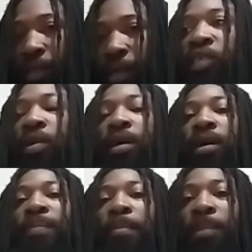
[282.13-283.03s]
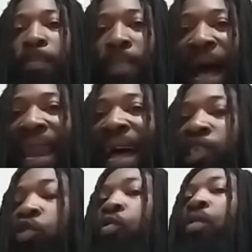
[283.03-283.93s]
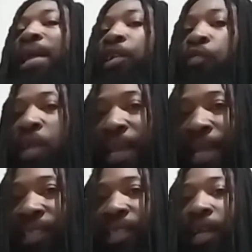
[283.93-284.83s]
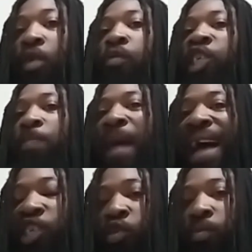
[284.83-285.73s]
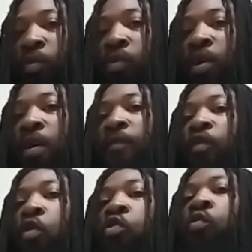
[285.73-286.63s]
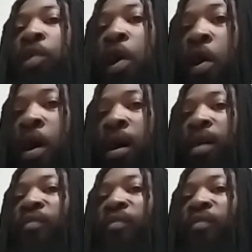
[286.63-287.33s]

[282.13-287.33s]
These are the biological ingredients that are responsible for who we are